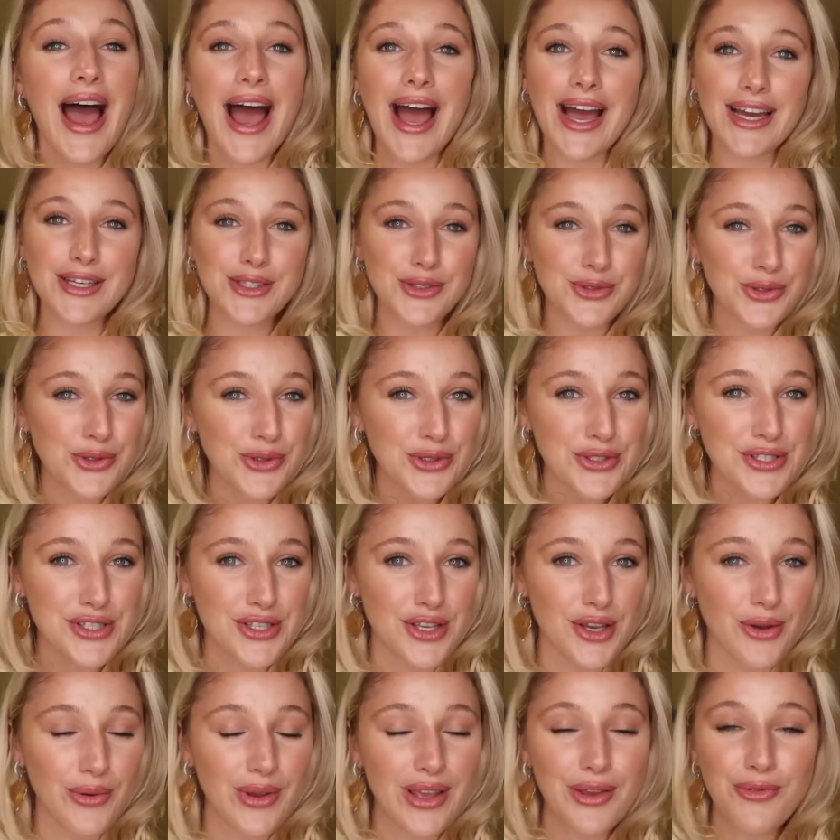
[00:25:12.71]
And
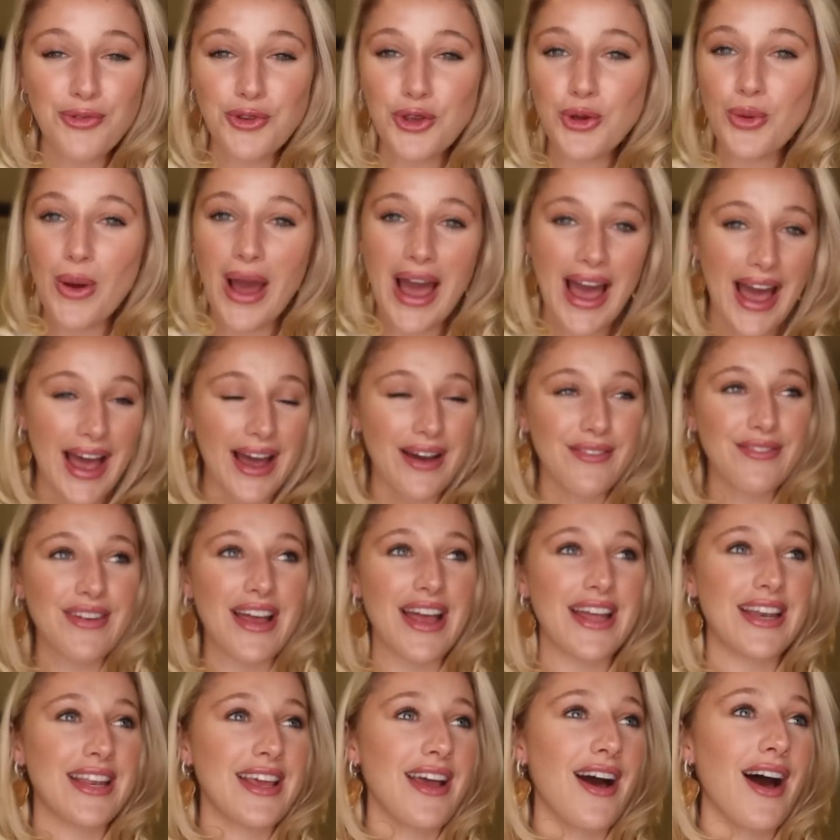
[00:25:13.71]
also, if you have
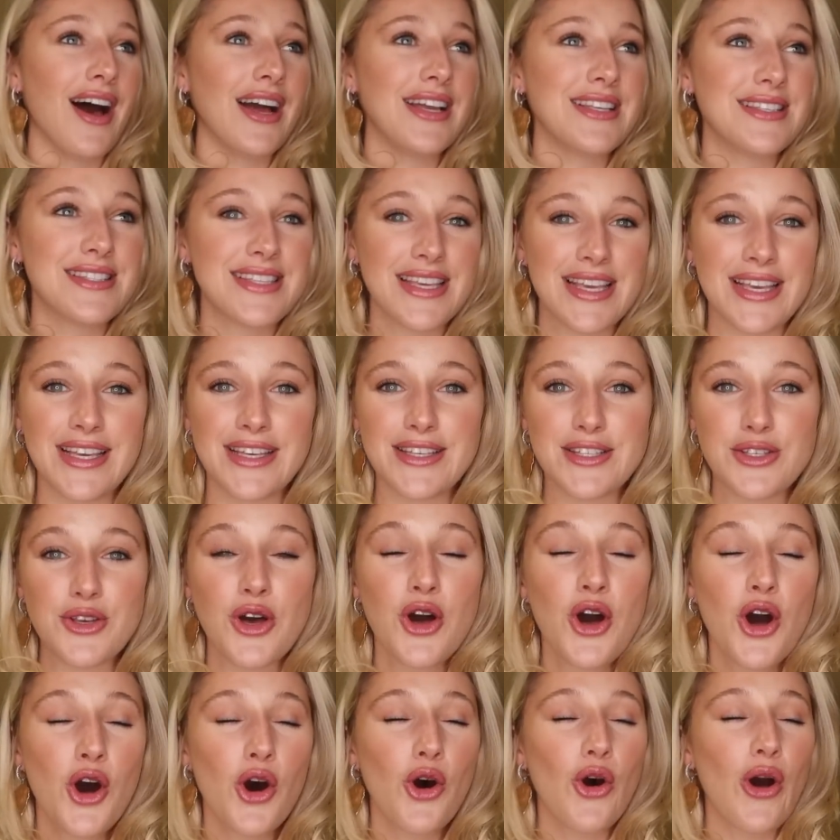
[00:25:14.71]
any ideas
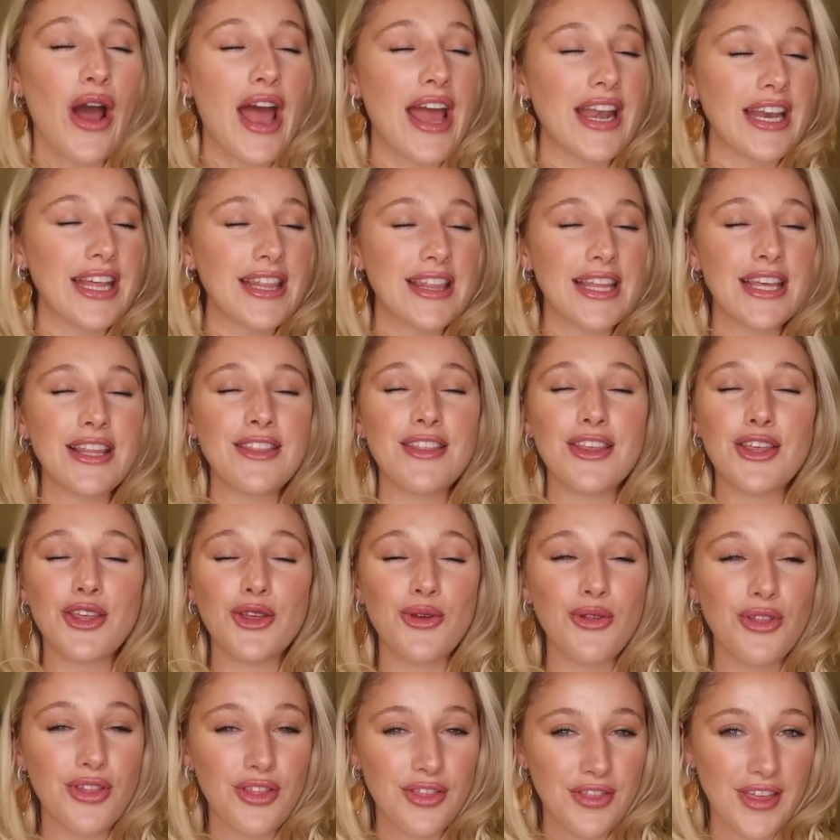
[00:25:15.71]
or anything that
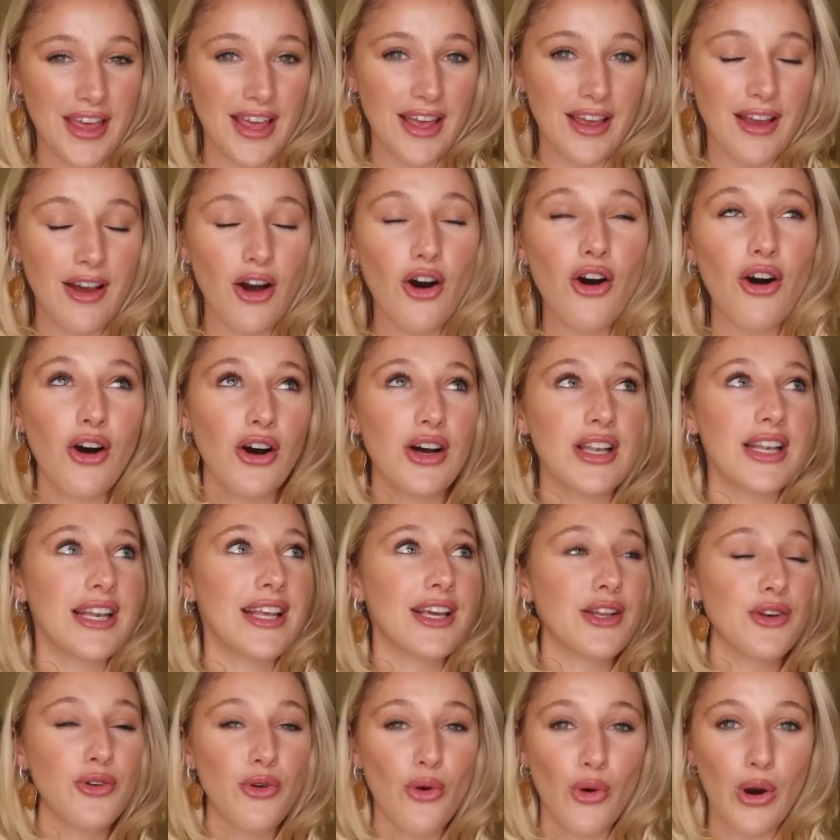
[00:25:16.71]
you think, oh,
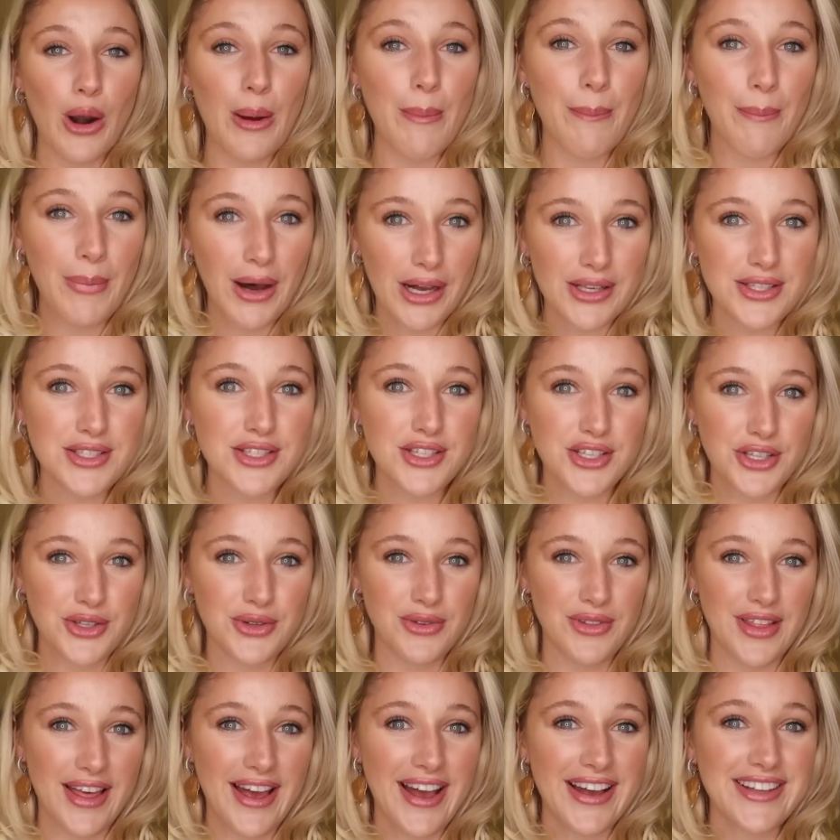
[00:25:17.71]
Leonora must
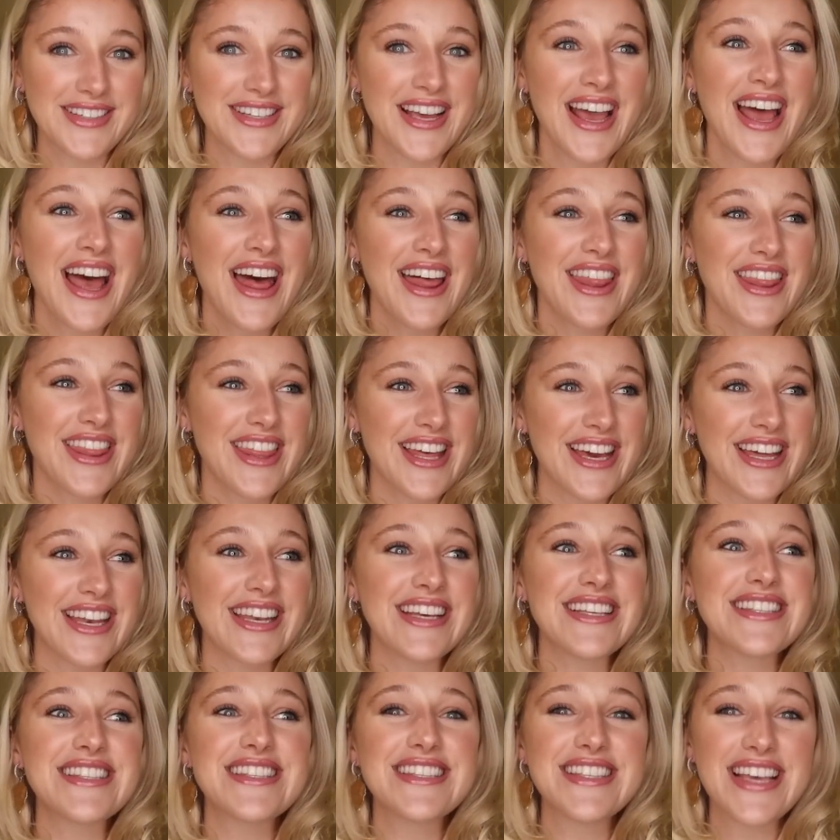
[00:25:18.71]
do that,
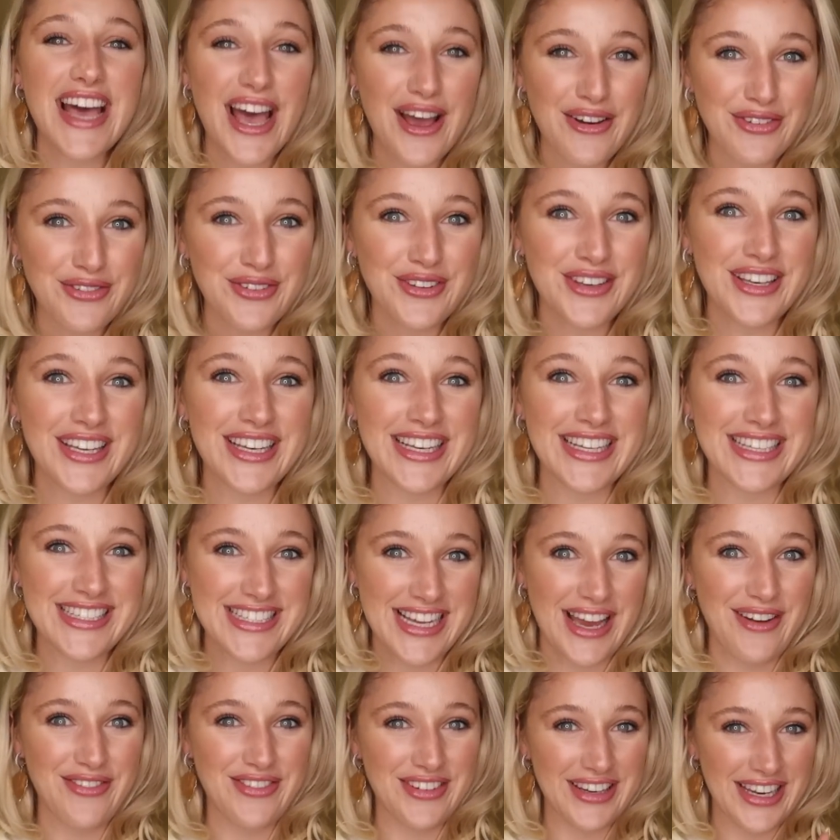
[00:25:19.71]
then definitely,
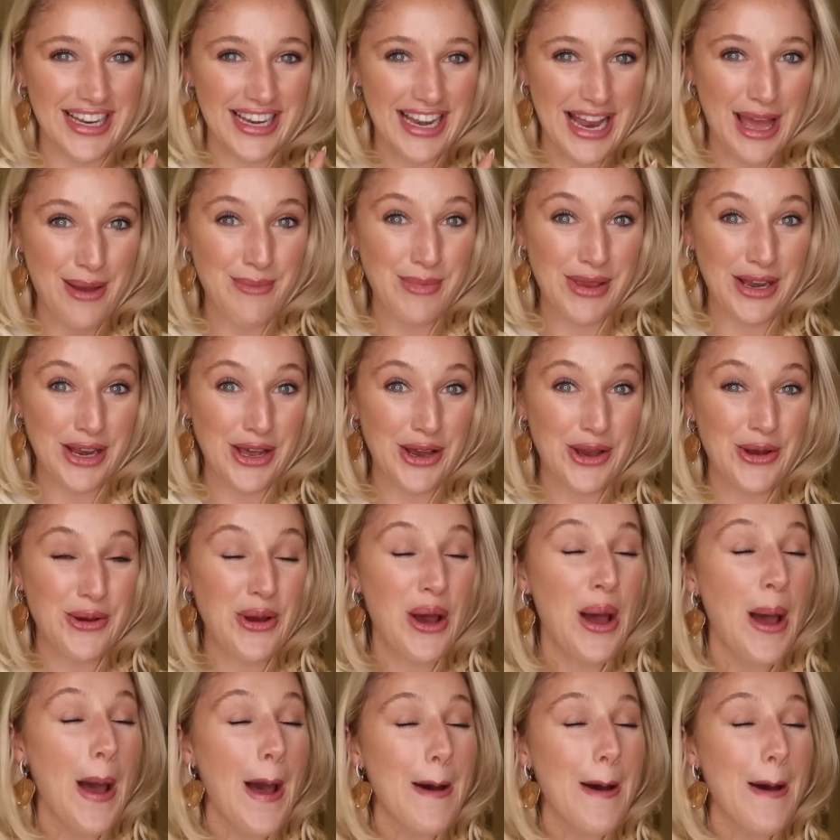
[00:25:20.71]
definitely let me know.